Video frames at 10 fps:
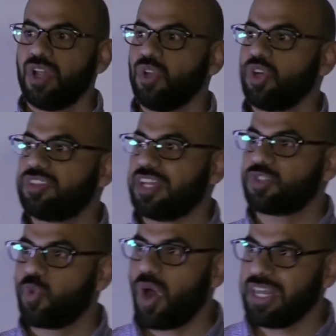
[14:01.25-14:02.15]
looked at
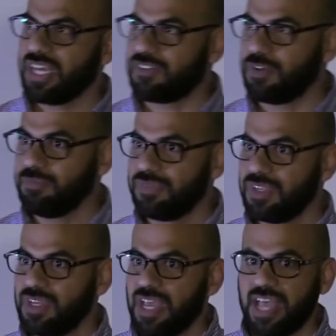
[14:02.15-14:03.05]
20 of them,
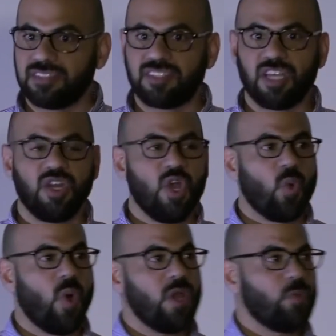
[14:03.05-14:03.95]
and said,
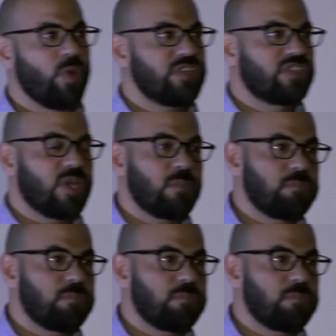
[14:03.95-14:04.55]
what was their